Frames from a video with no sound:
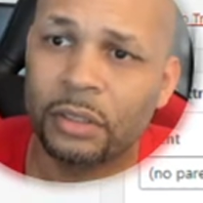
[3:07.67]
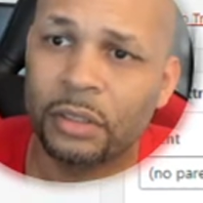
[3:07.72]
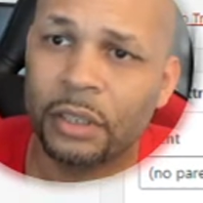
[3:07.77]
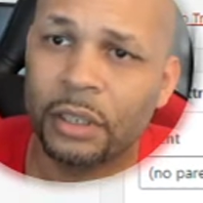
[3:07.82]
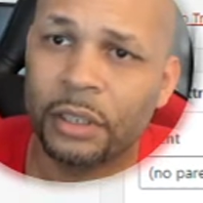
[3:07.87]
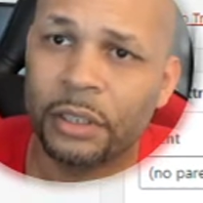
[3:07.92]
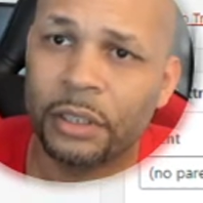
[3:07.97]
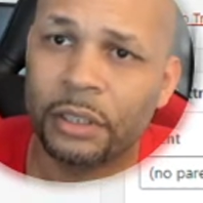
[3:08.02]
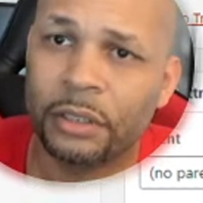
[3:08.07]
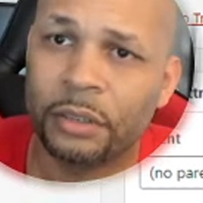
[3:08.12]

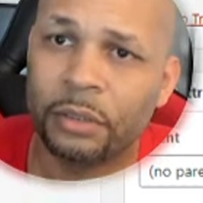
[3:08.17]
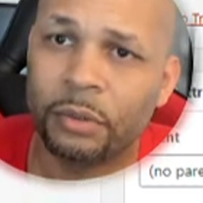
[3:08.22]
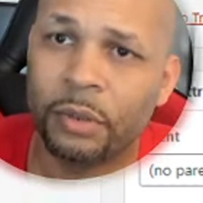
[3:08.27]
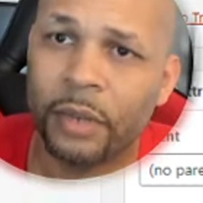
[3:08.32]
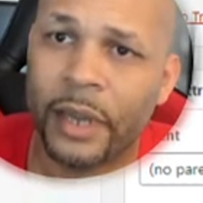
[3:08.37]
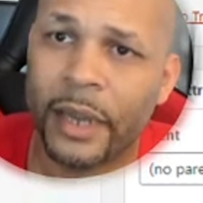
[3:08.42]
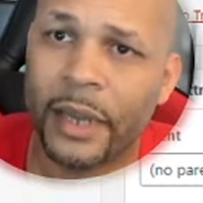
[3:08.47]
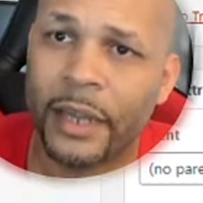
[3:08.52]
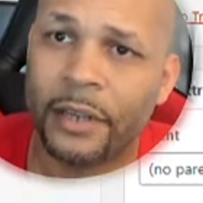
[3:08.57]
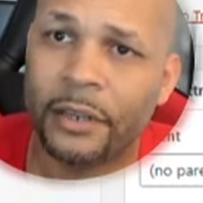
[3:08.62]
and then do
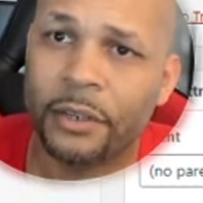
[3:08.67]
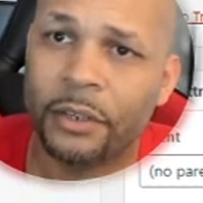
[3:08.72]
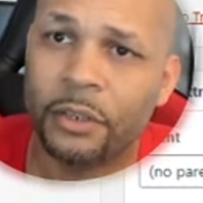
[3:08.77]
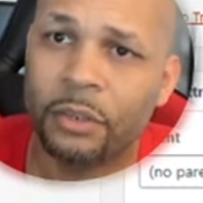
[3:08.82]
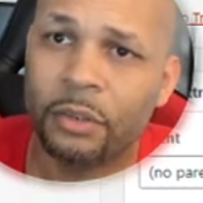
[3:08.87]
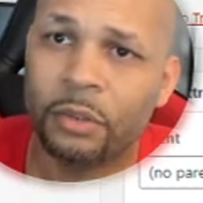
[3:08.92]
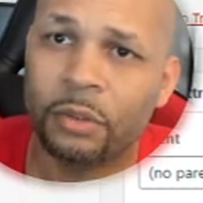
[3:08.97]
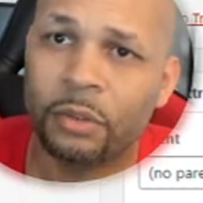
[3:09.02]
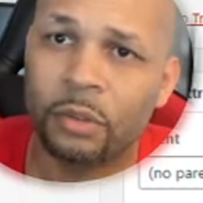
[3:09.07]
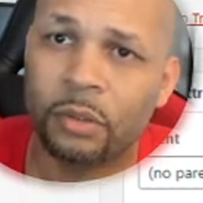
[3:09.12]
Add
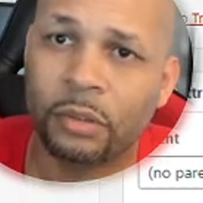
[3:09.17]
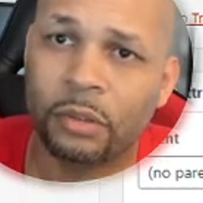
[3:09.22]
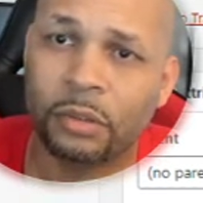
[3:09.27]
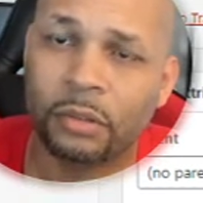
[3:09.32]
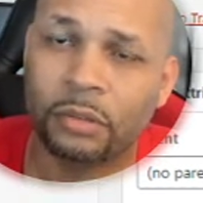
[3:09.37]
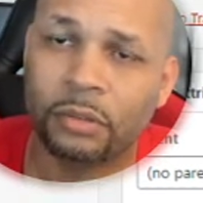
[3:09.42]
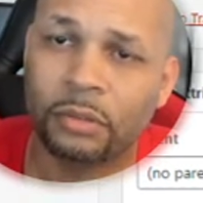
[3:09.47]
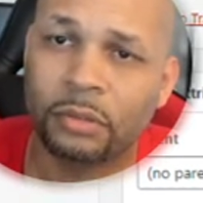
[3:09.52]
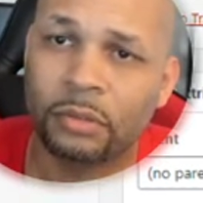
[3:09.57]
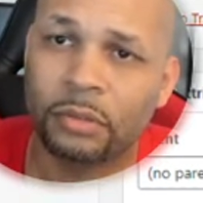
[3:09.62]
New,
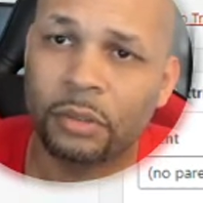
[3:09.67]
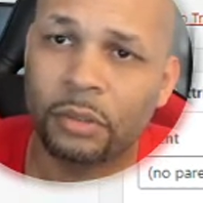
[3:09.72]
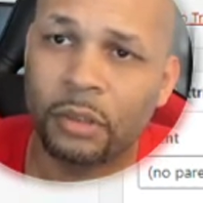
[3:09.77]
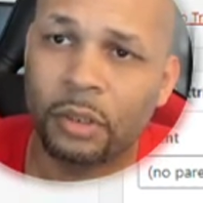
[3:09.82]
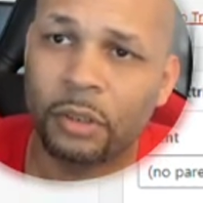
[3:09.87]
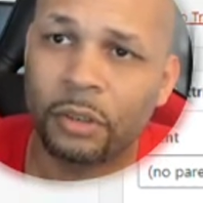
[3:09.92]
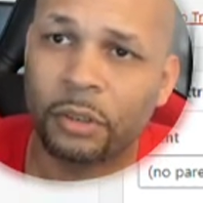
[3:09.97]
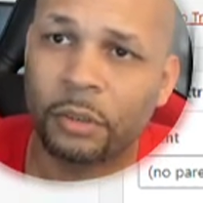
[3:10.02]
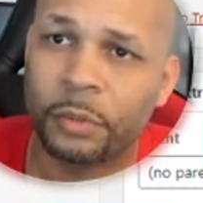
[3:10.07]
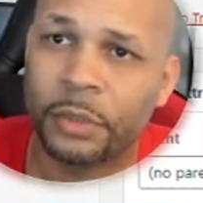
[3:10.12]
or, you know,
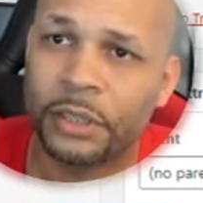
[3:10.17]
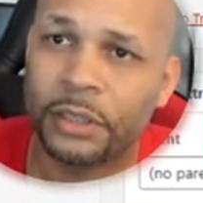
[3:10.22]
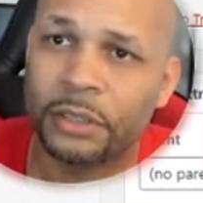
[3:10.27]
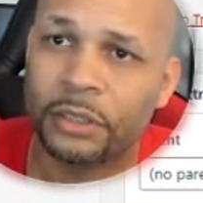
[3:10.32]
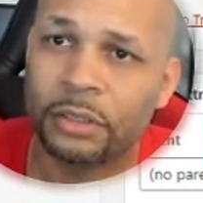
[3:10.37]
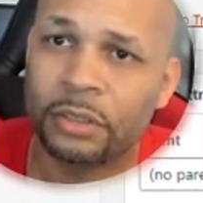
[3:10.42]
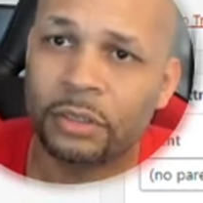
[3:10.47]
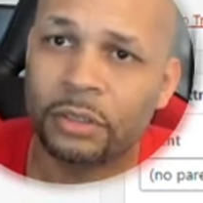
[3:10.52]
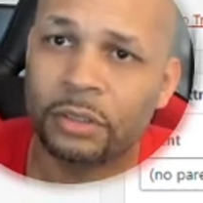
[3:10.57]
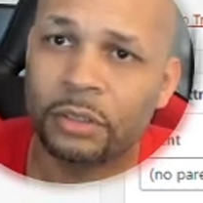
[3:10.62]
all your
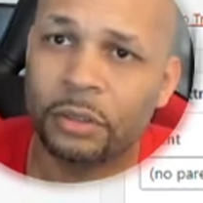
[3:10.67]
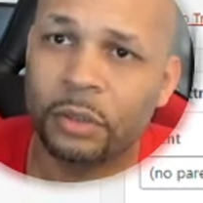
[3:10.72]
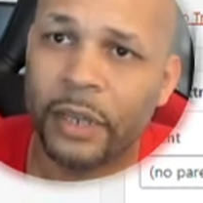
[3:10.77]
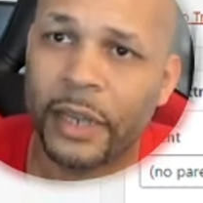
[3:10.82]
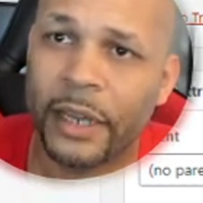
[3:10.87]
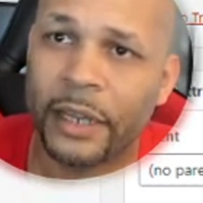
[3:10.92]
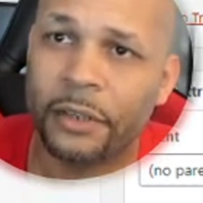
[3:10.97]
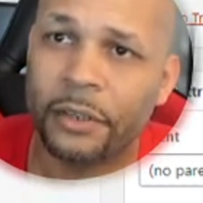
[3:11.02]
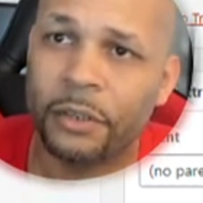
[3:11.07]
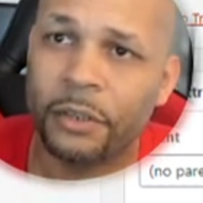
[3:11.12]
pages, do
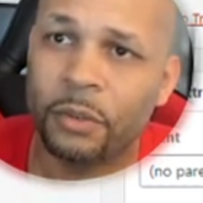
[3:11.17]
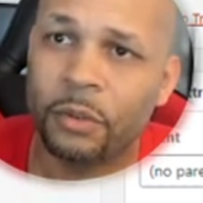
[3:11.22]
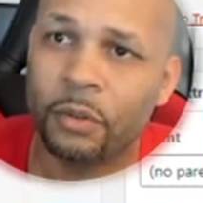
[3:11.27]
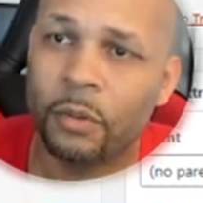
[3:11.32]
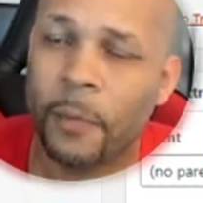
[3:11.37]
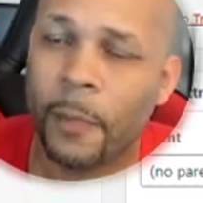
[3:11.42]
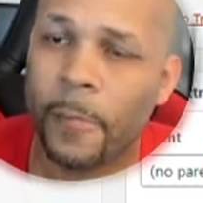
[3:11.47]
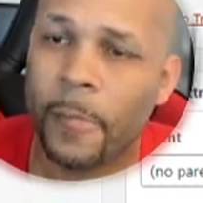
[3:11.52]
Add New.